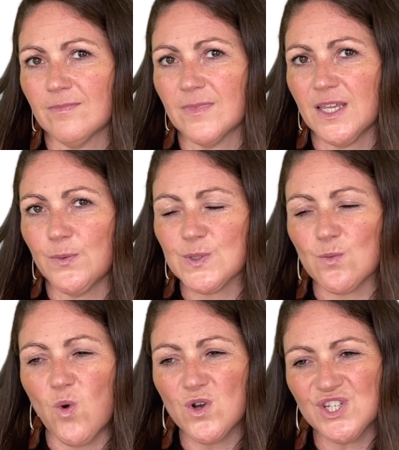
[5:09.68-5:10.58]
He was
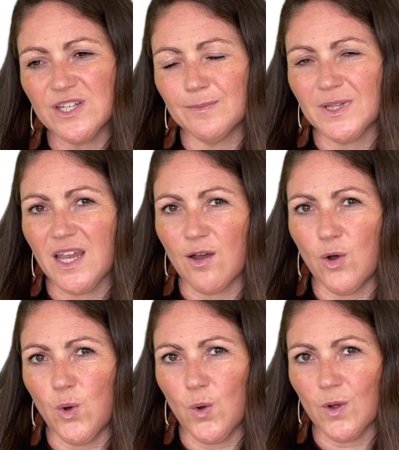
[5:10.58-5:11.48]
watching him like a
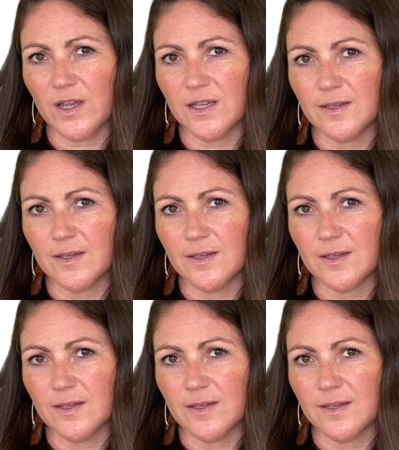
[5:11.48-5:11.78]
hawk.